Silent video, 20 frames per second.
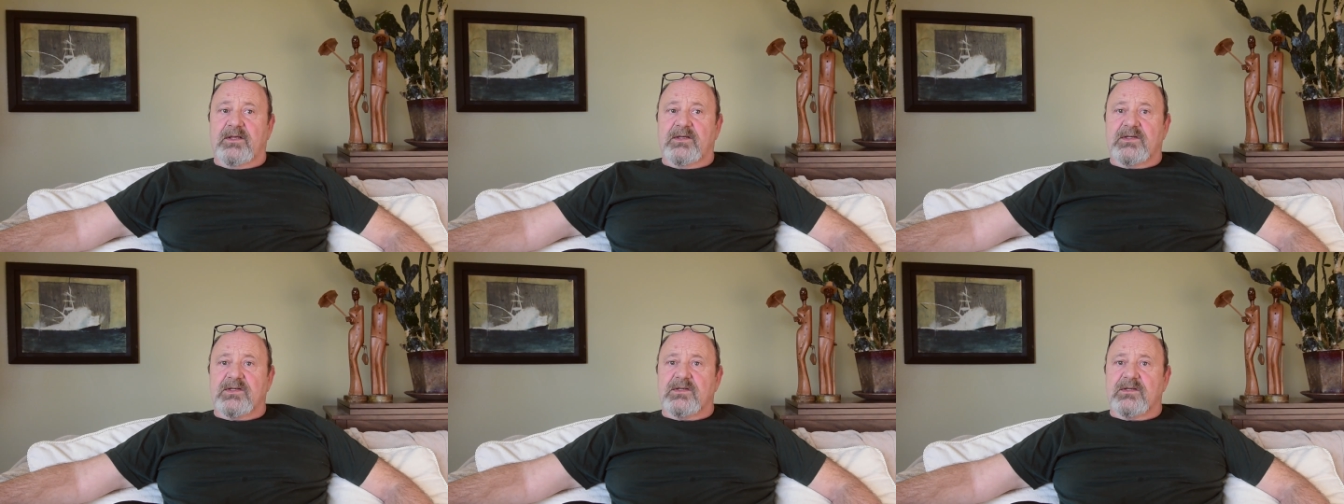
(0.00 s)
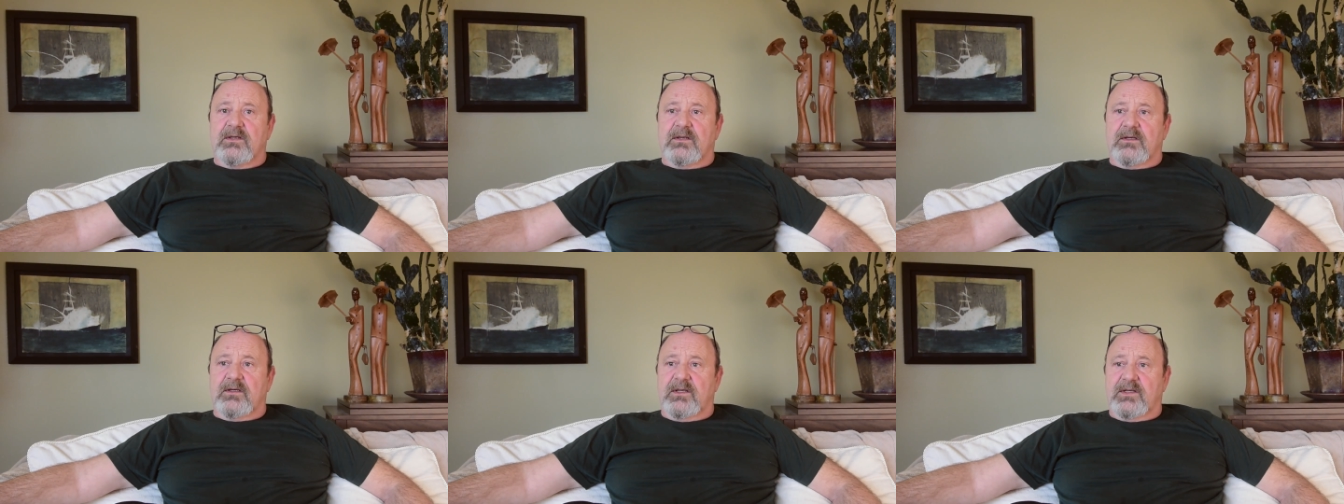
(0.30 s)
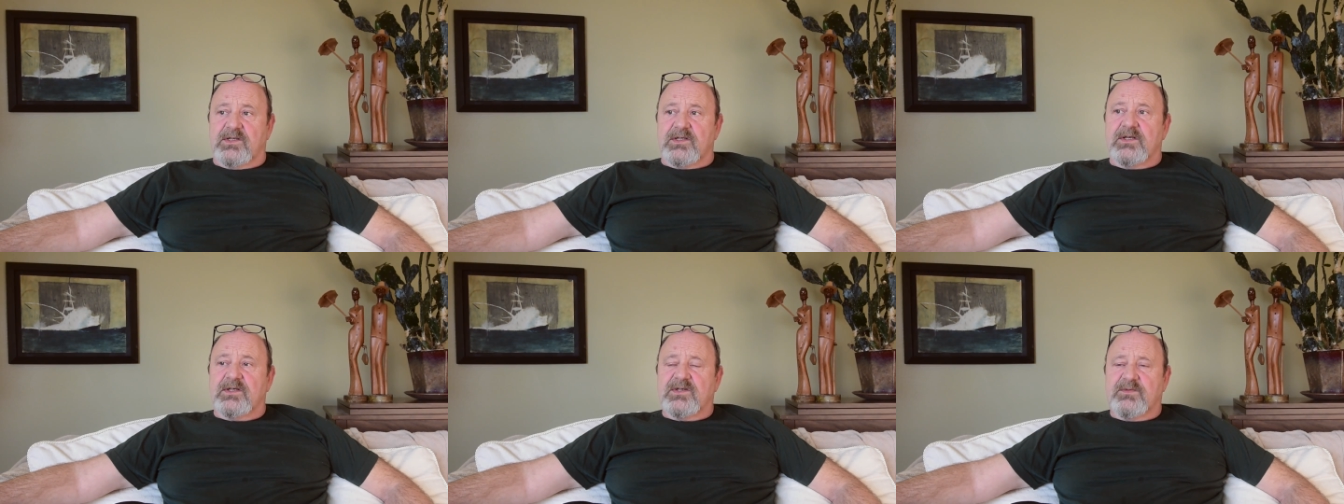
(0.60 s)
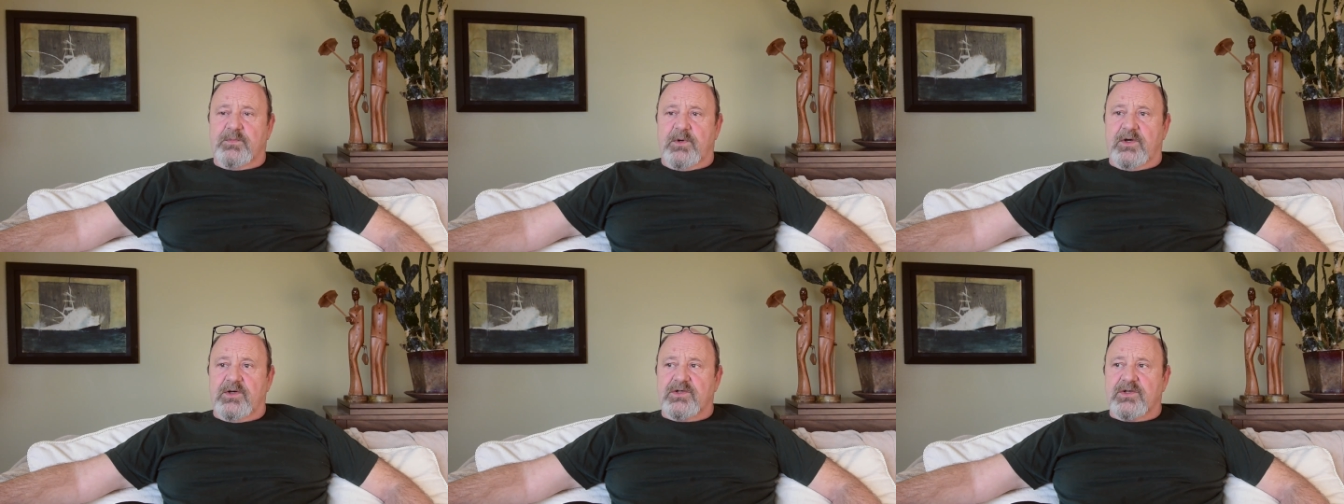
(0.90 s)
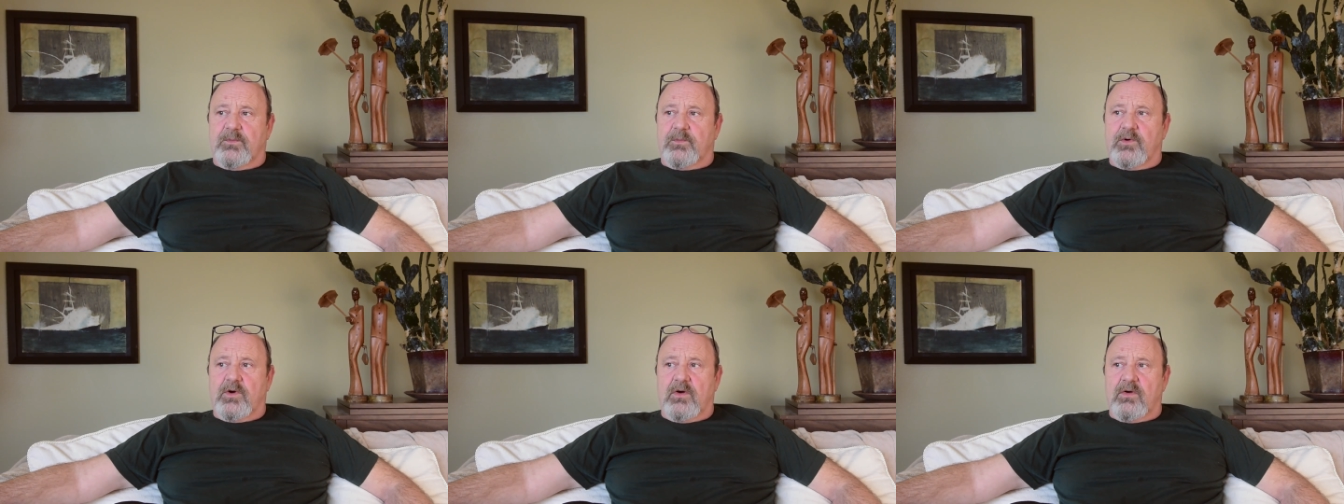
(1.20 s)
It's uh, it's a
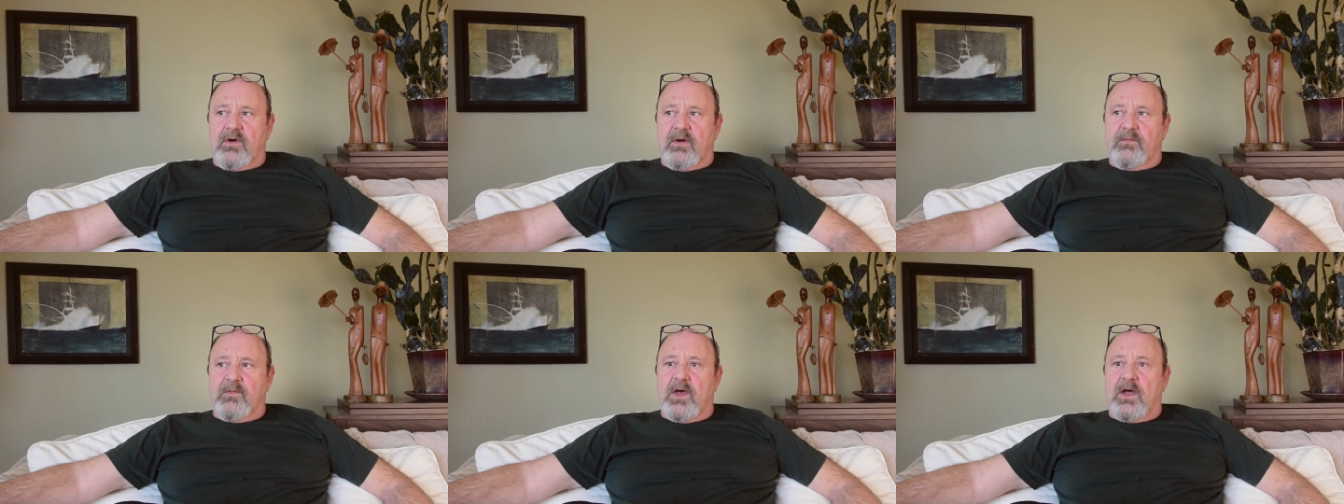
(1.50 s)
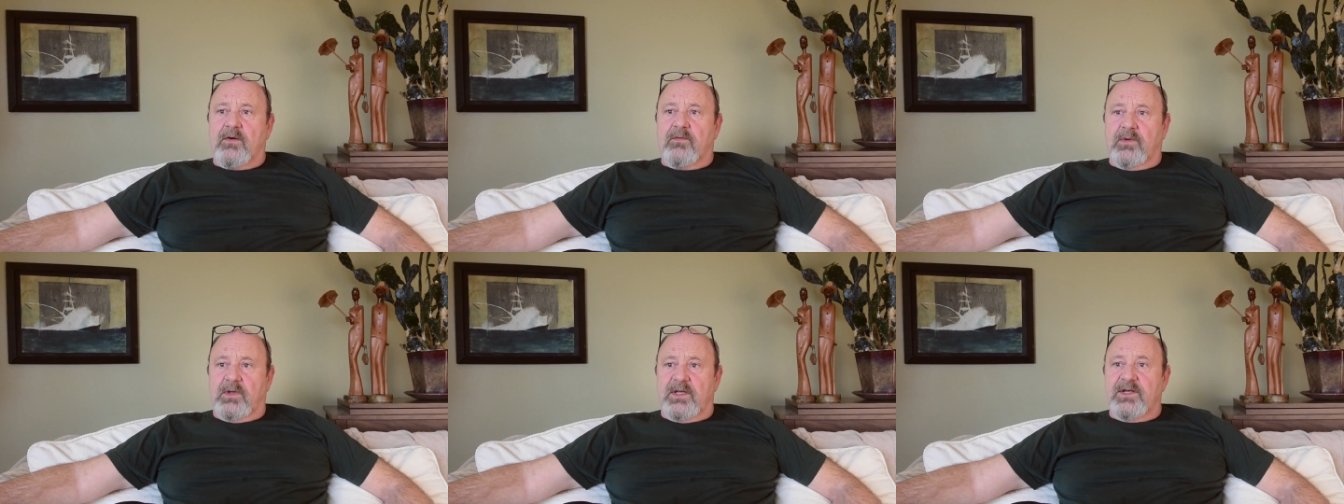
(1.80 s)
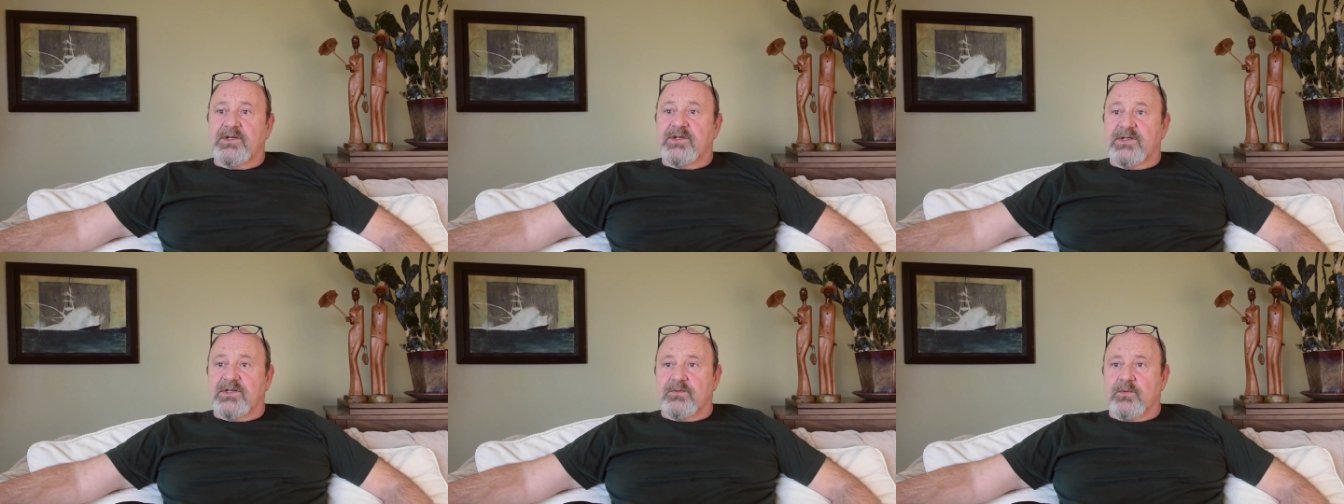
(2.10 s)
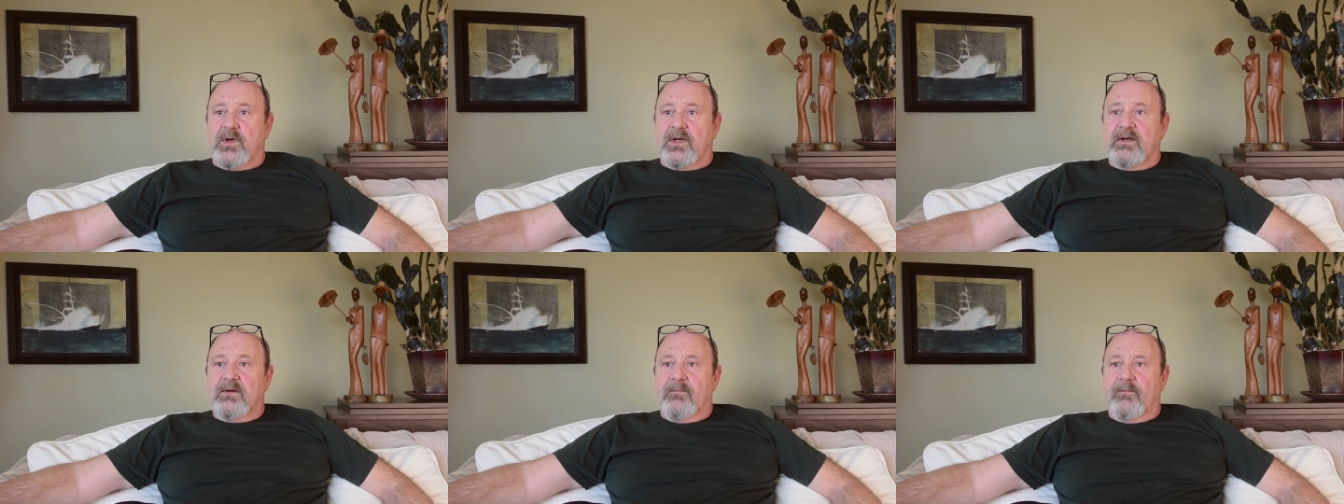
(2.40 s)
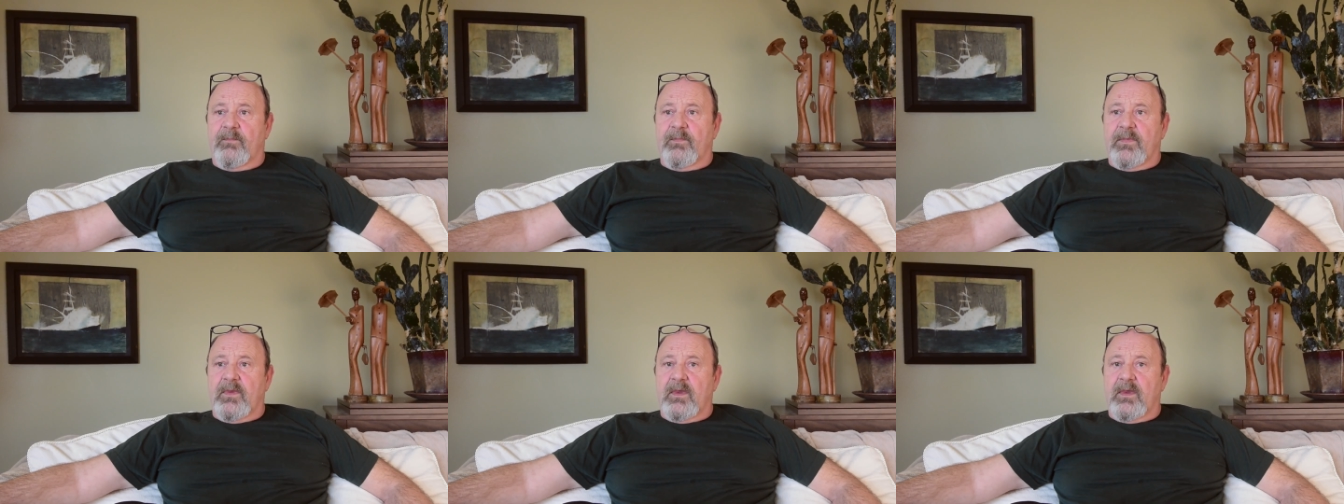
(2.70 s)
spiritual program, not a religious one.